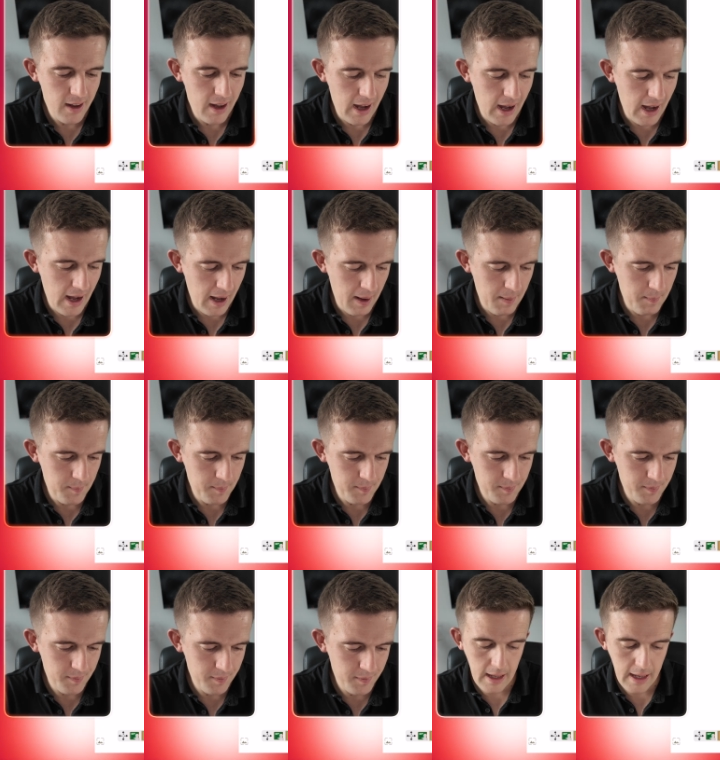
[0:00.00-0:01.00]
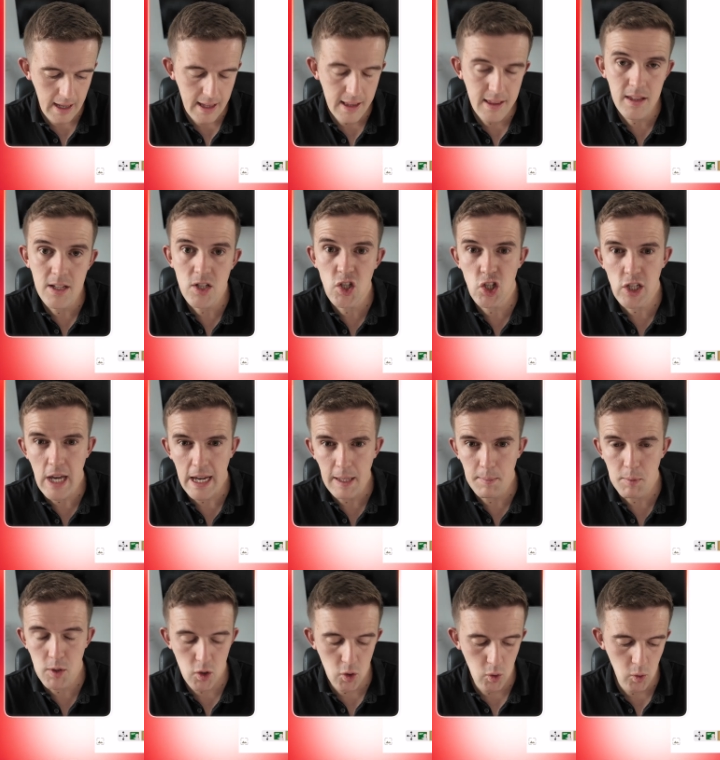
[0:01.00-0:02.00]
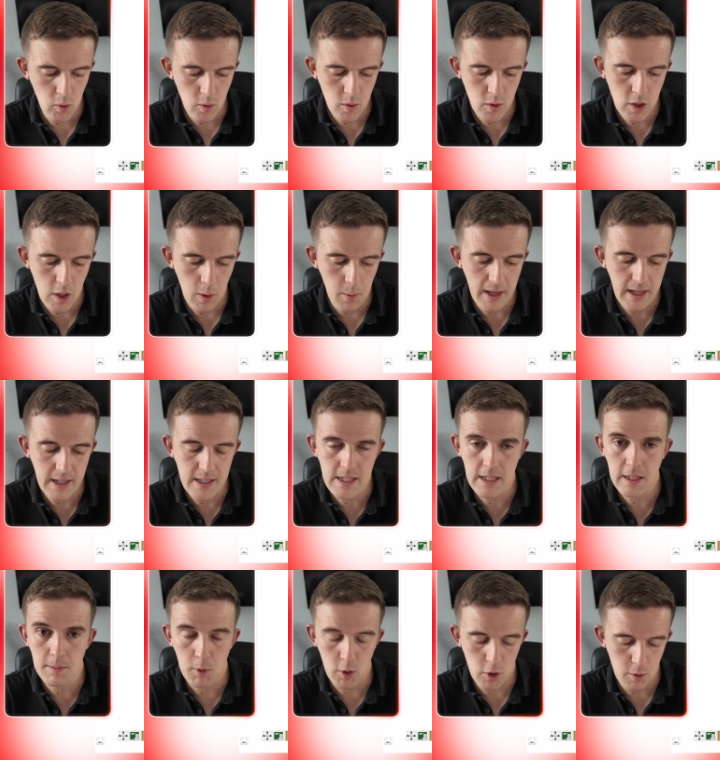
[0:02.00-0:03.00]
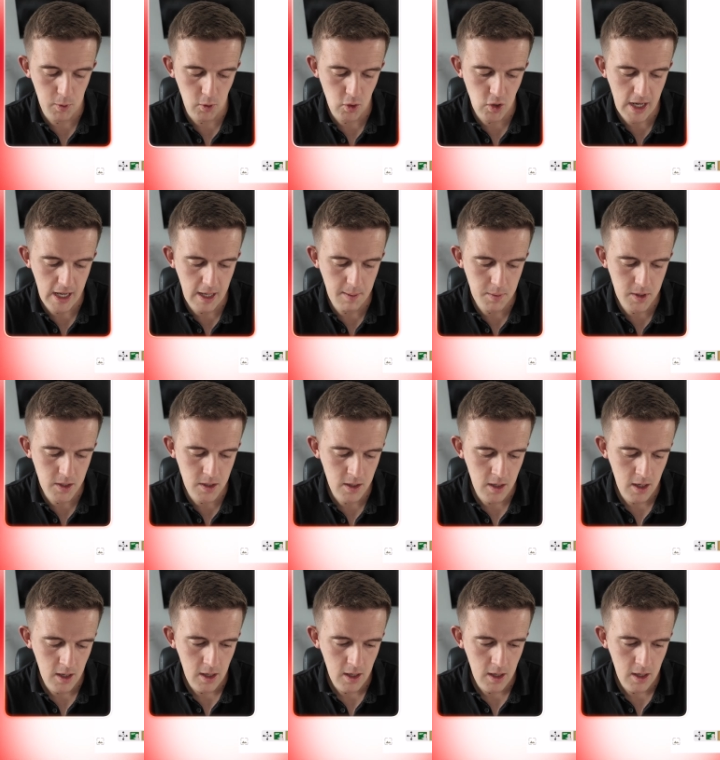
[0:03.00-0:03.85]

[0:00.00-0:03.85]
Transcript: Um, in the shapes tool, so where you see the multiple shapes,